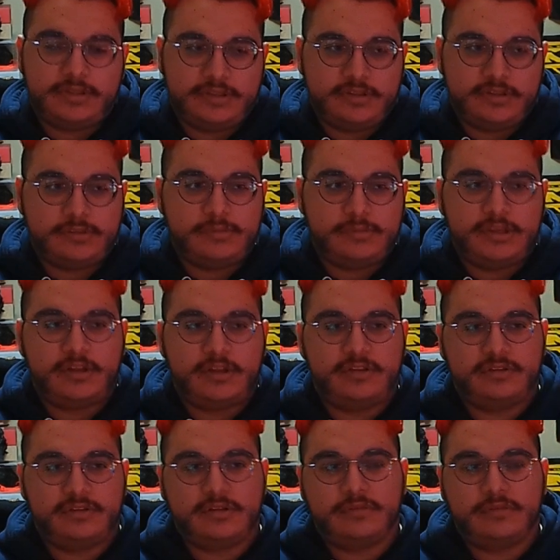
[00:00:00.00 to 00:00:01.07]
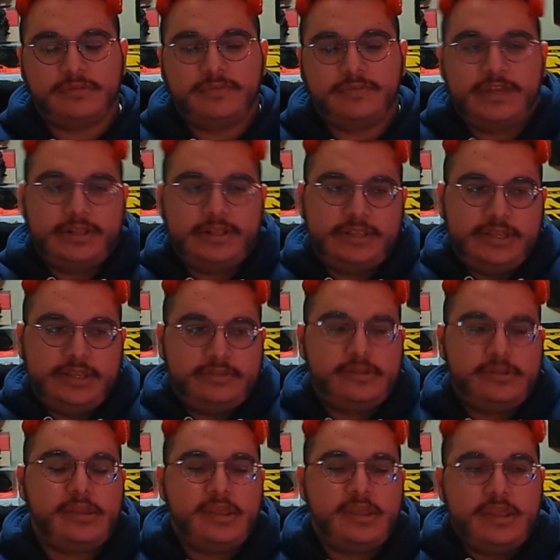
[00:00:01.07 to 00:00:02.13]
this because of the fact that
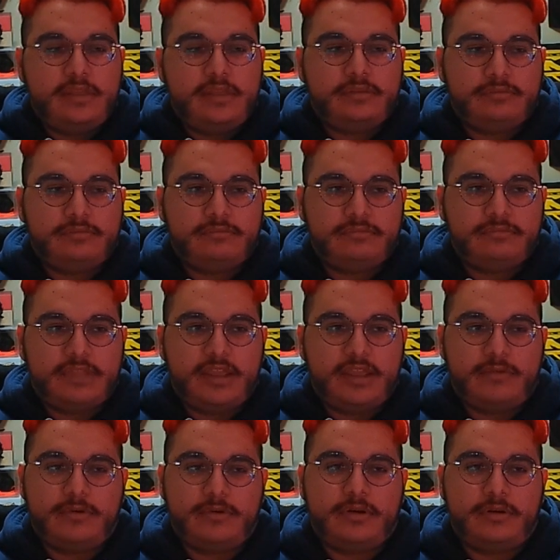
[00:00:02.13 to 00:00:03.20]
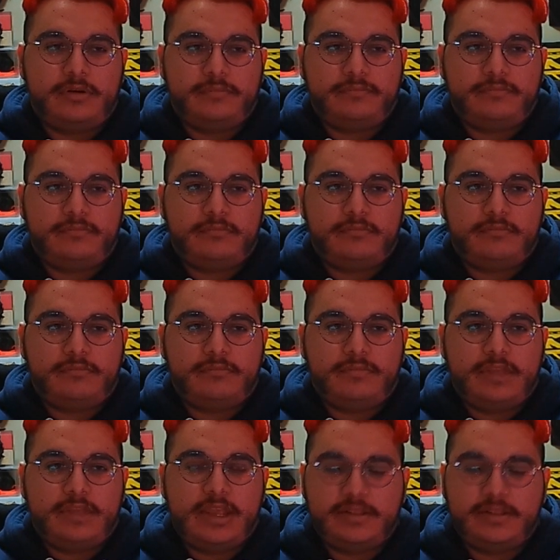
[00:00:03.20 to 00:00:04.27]
they were
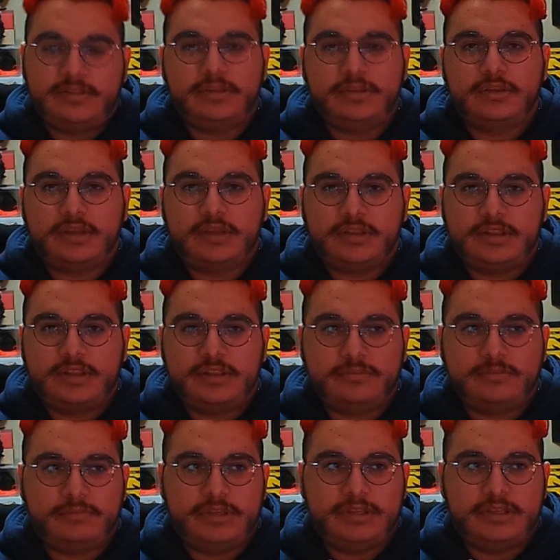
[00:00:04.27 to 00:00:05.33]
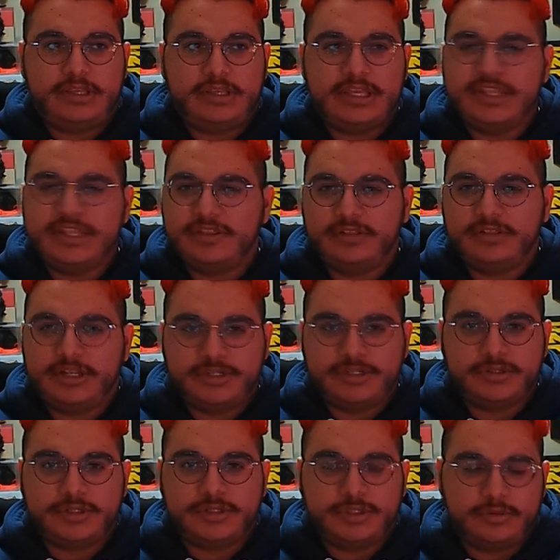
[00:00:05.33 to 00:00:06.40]
hinting at that being Heath
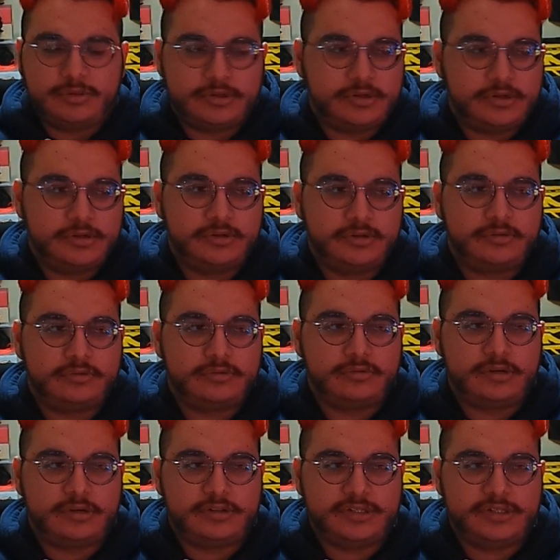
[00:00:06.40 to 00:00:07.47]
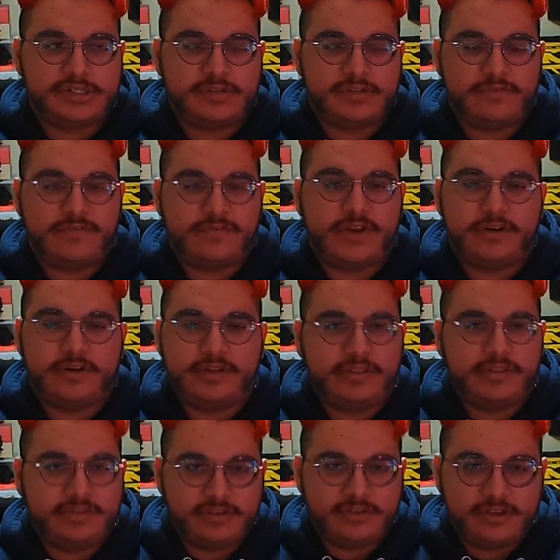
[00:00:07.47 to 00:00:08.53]
Ledger's Joker, or at least a
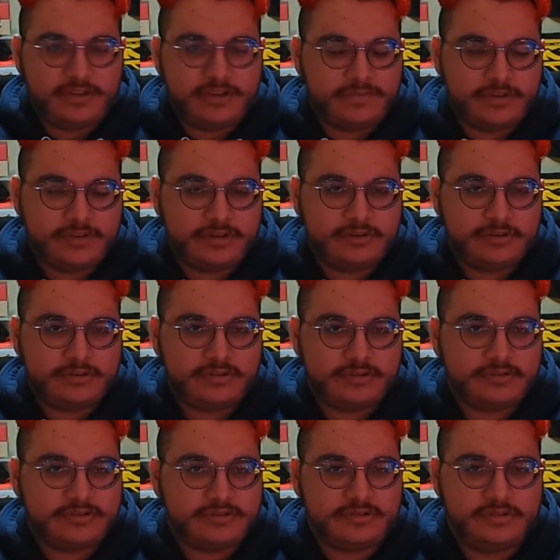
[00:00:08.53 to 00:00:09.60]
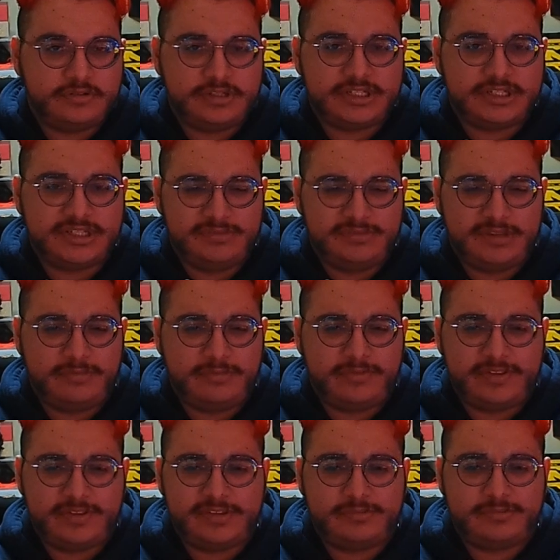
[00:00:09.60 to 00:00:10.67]
variant of it, or like some type of
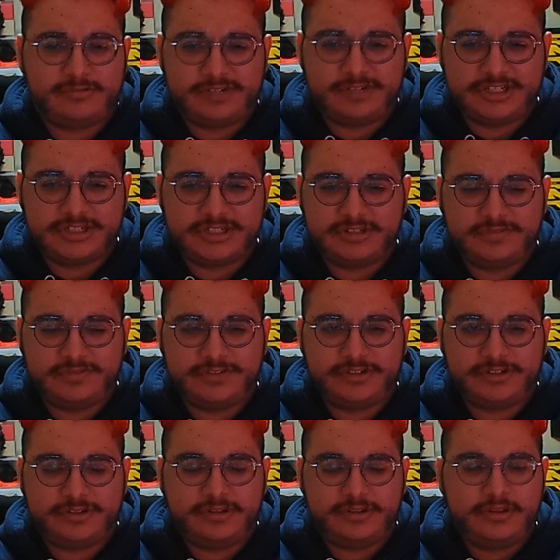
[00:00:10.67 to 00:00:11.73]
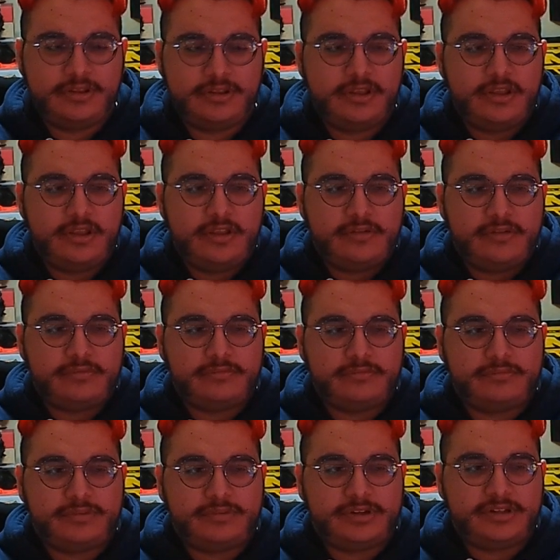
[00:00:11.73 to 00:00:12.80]
inspiration of it.
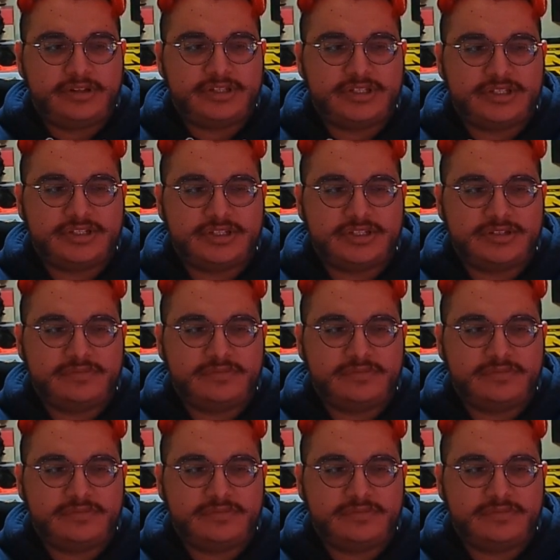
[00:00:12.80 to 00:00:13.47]
But it's just,